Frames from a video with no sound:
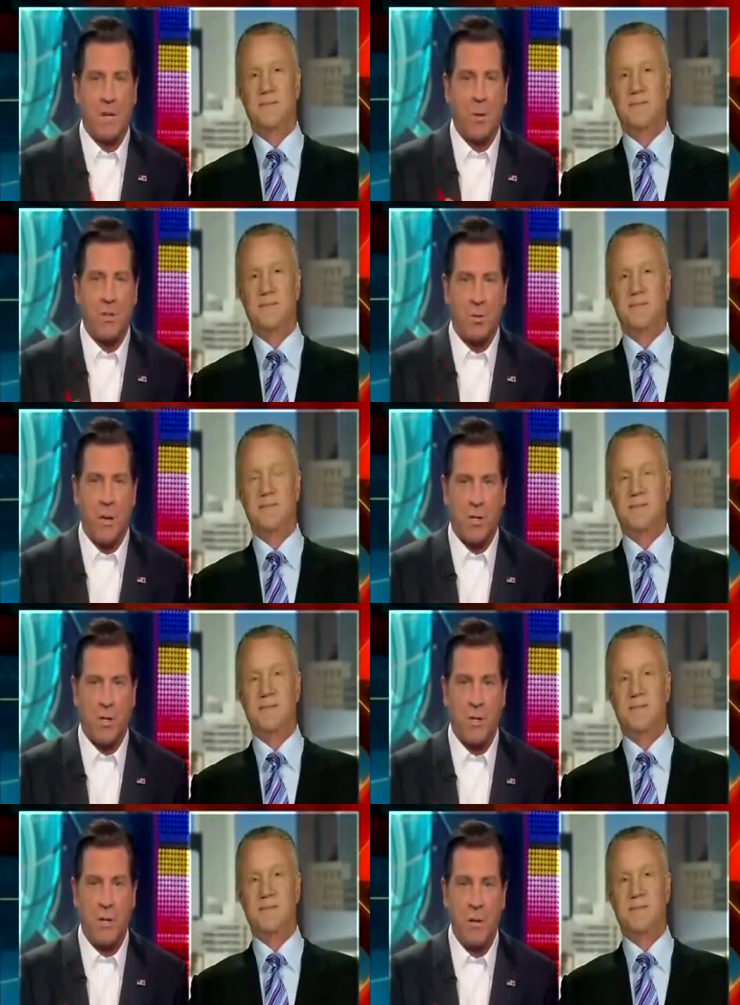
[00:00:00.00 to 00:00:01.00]
Speaker 1: down because of
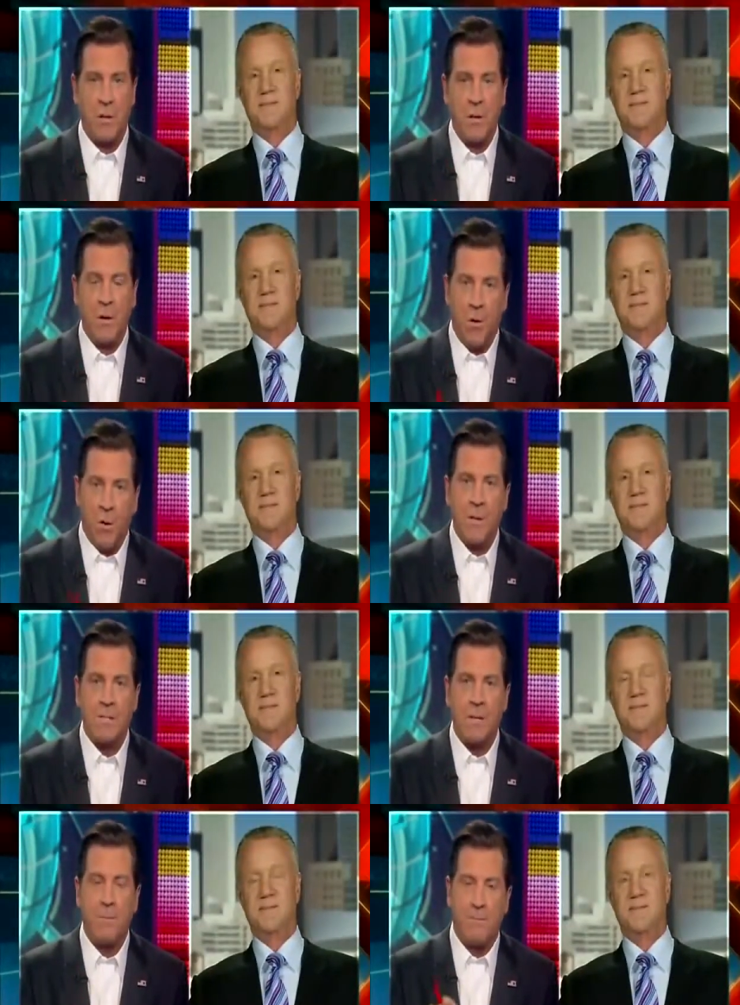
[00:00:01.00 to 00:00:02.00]
sequestration,
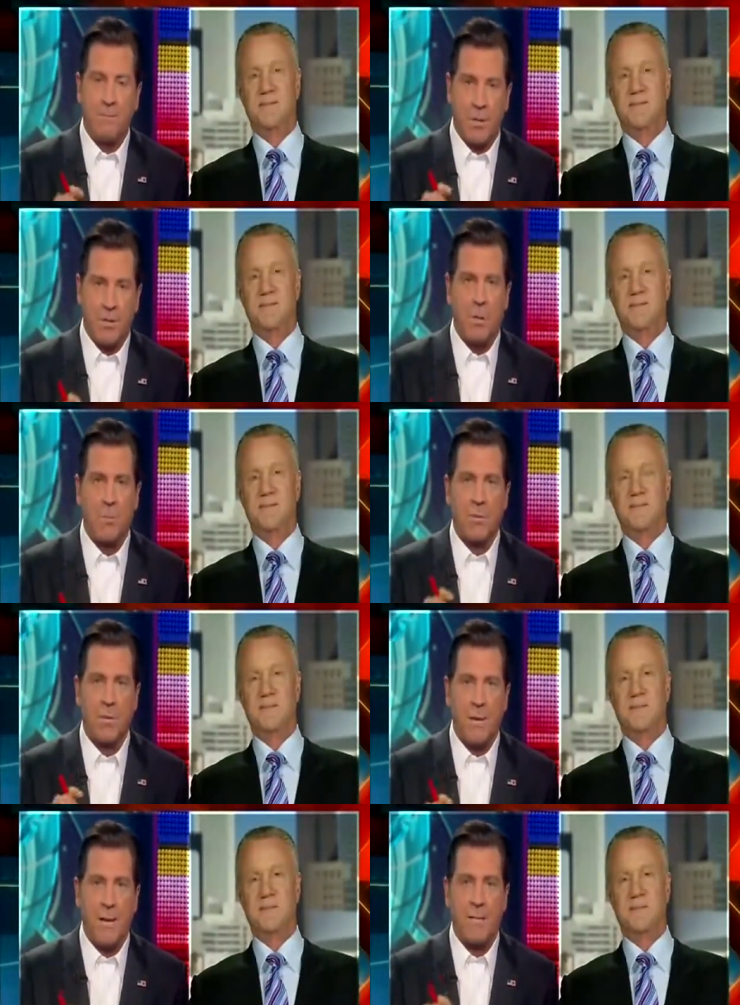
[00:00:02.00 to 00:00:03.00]
or is it
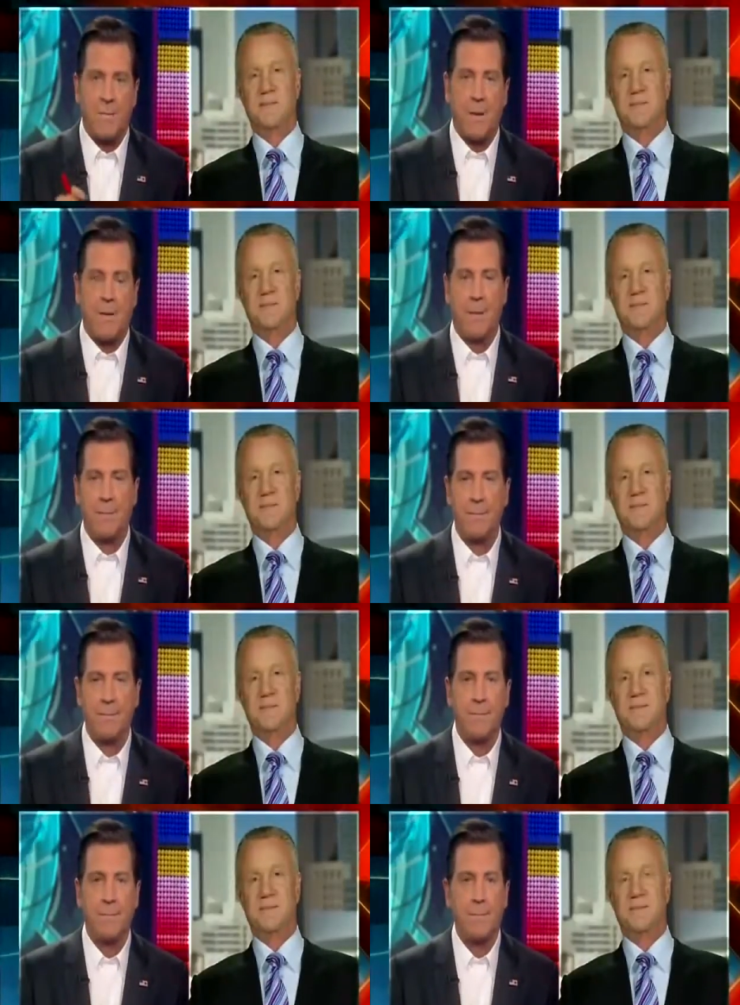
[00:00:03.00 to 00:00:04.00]
consumers not
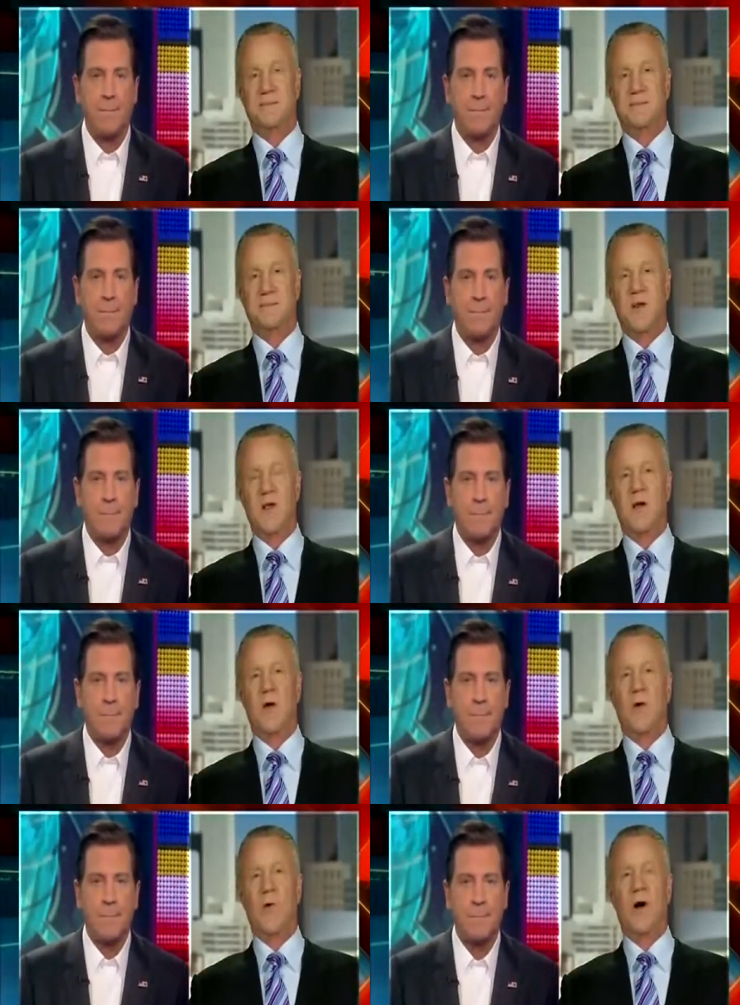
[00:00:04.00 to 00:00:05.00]
spending?
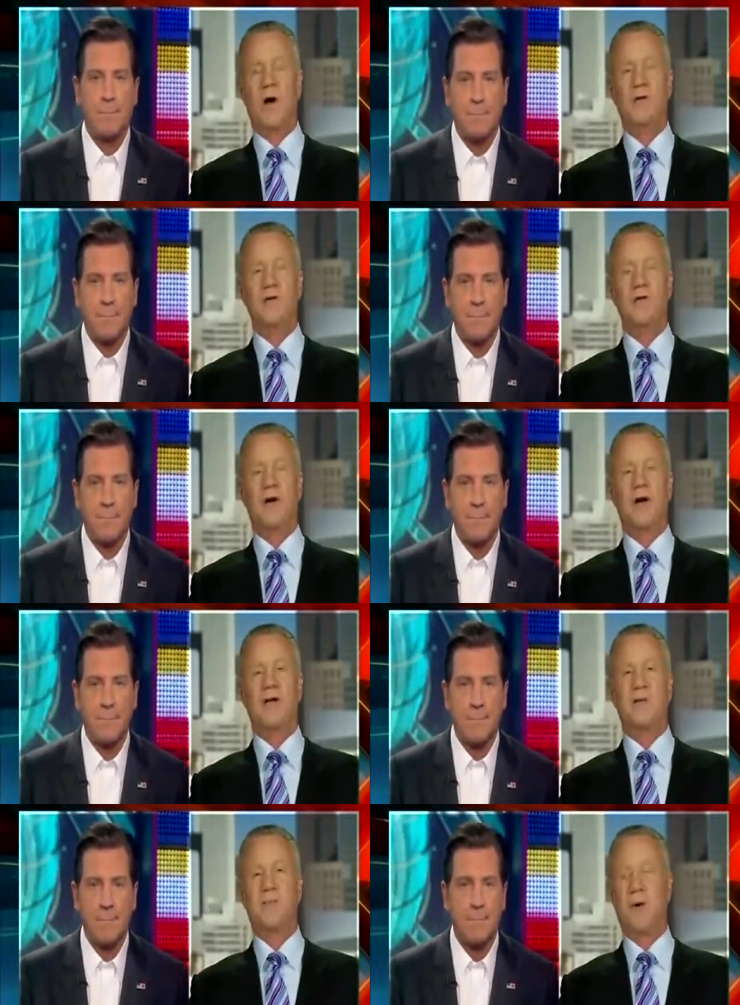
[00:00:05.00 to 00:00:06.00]
Speaker 2: Well,
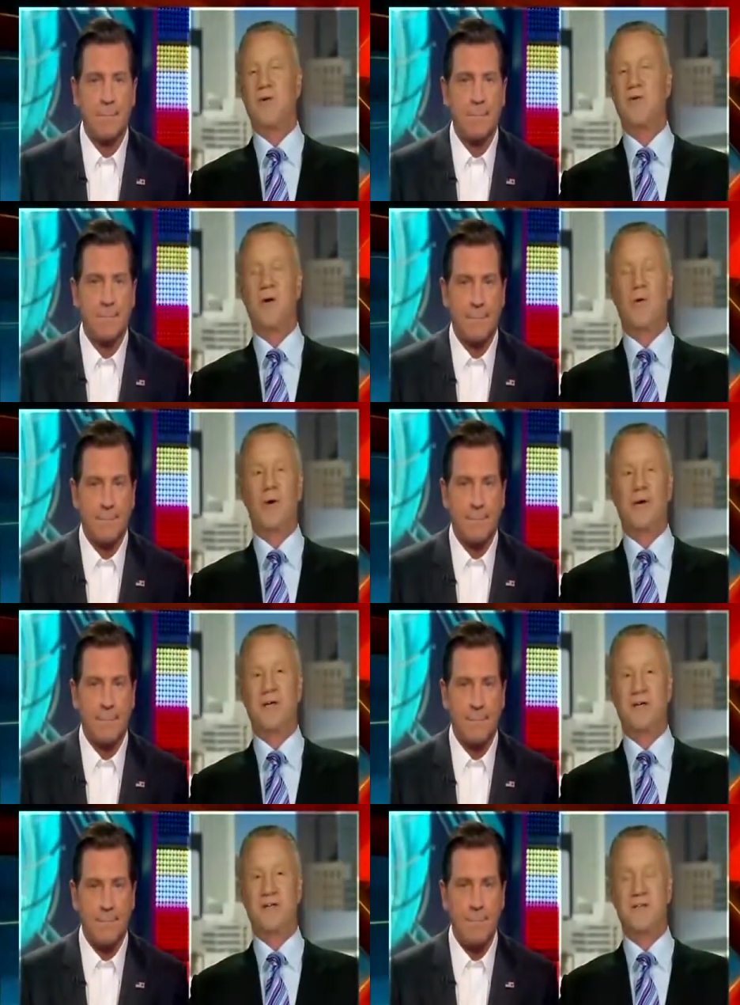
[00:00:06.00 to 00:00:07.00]
you and I both
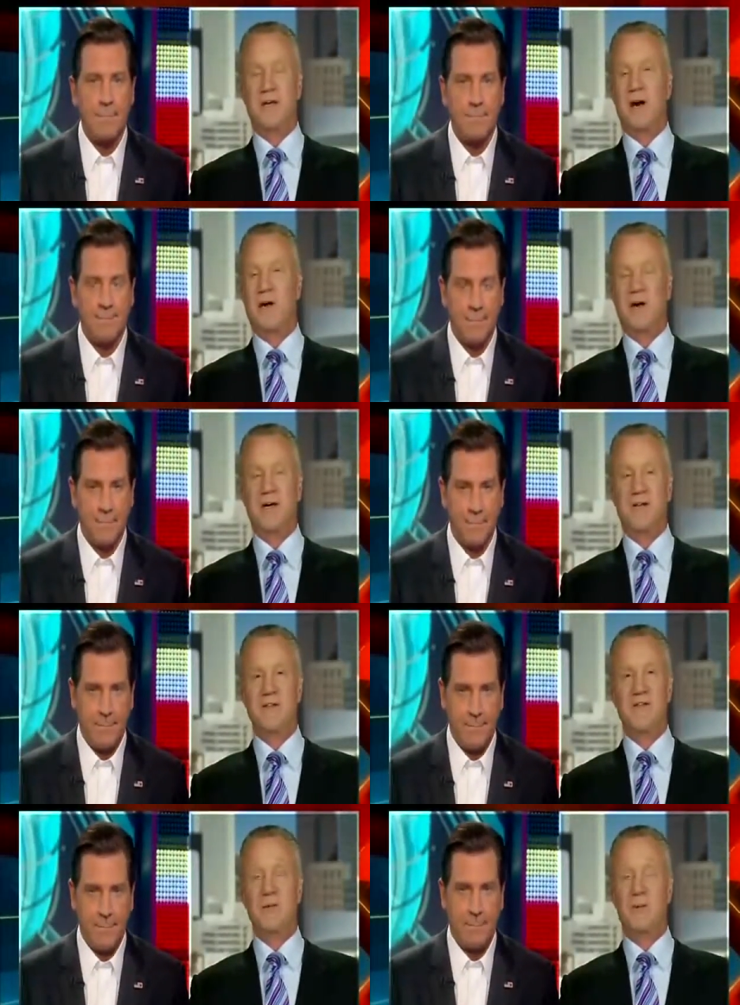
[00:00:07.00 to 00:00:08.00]
know what it is,
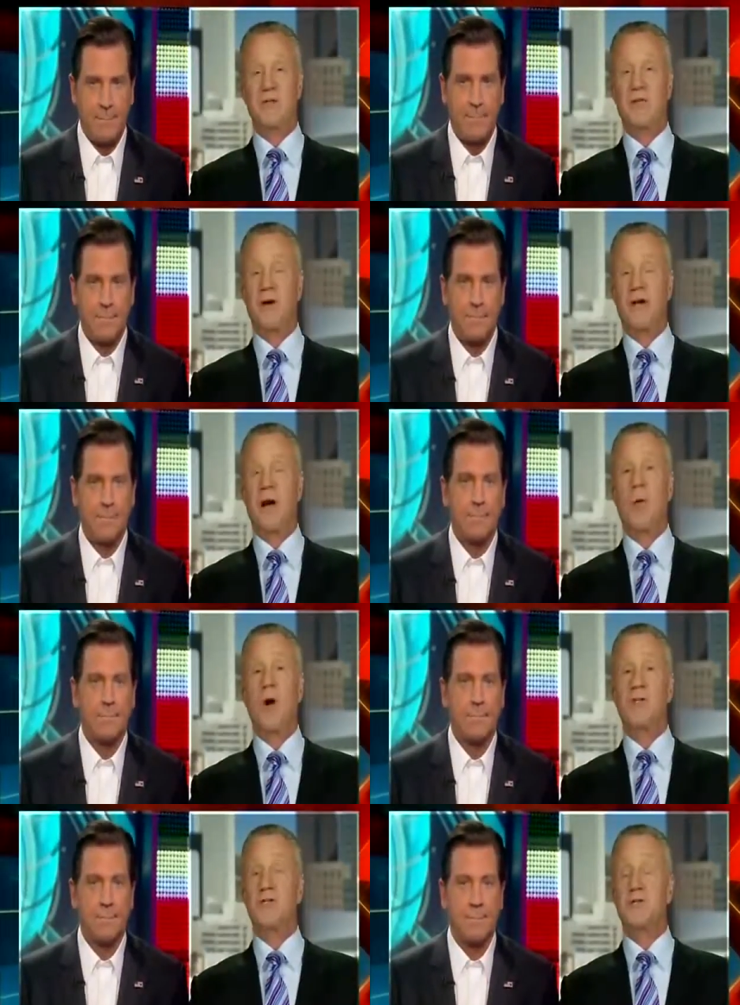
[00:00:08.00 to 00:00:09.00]
Eric, and this is what's
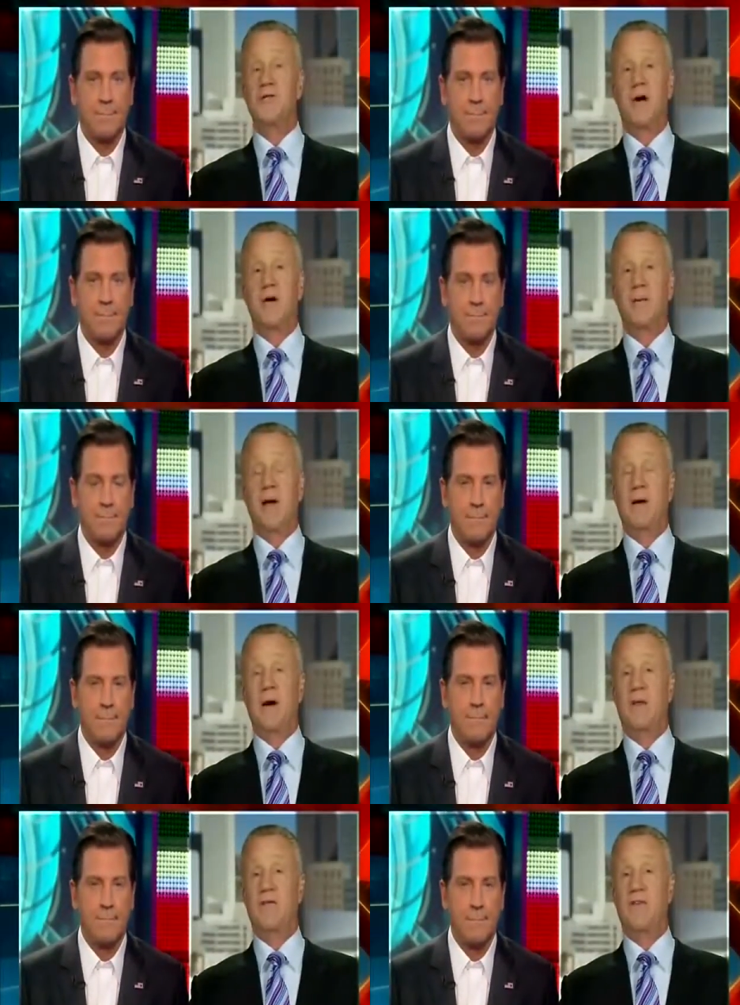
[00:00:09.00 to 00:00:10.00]
funny. I watched you
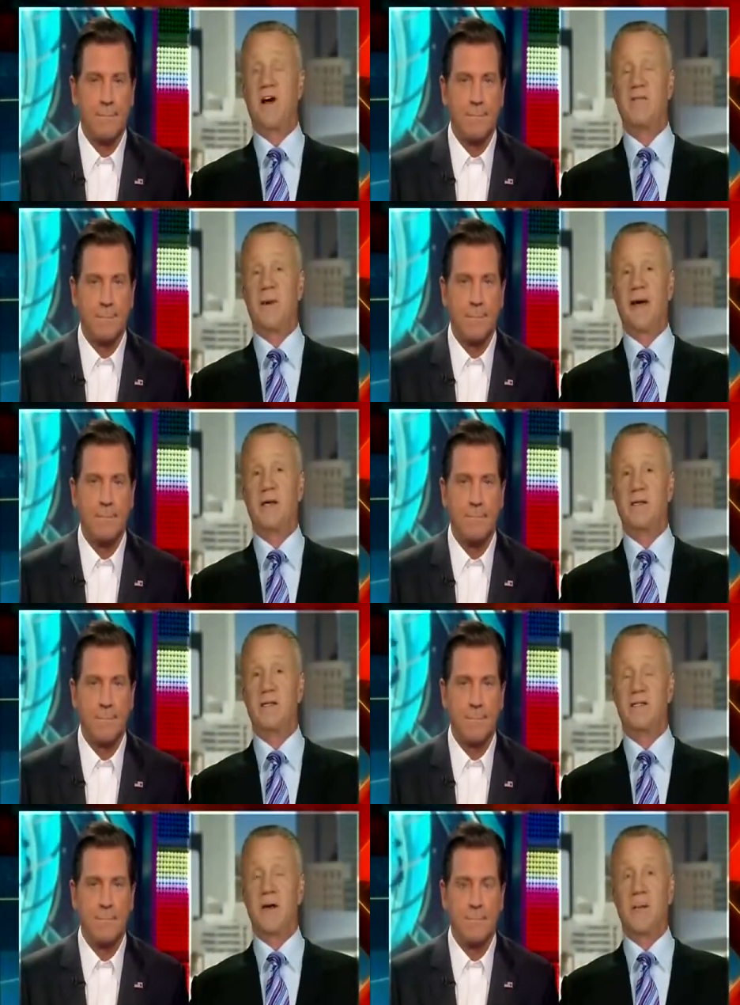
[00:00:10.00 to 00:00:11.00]
talk about it on the
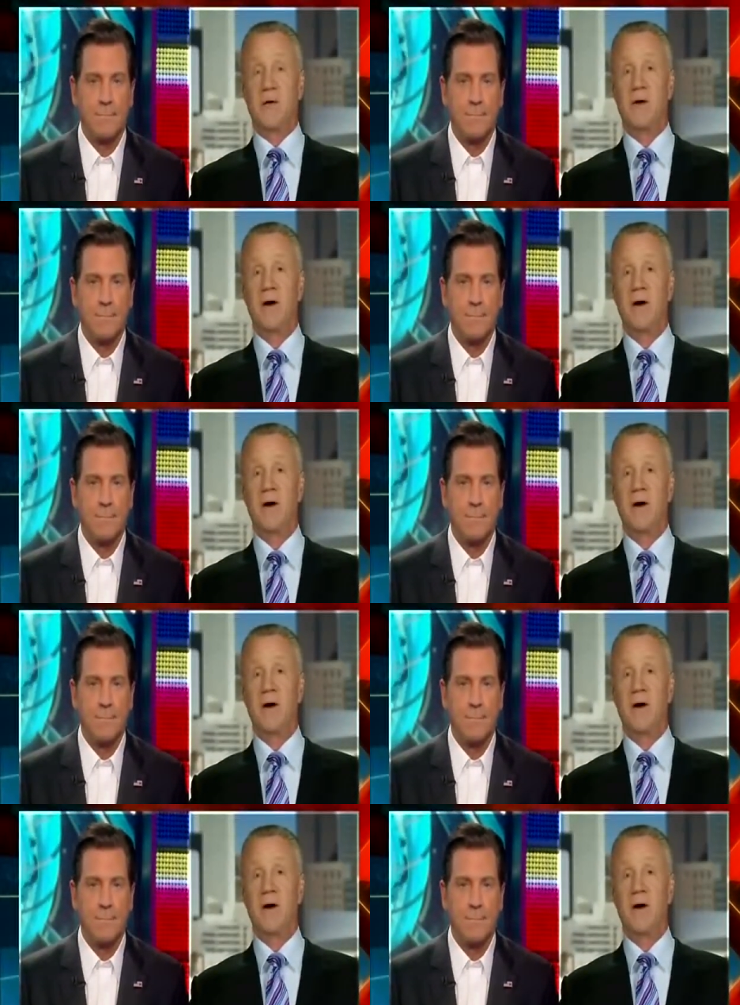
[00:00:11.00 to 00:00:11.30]
5 back in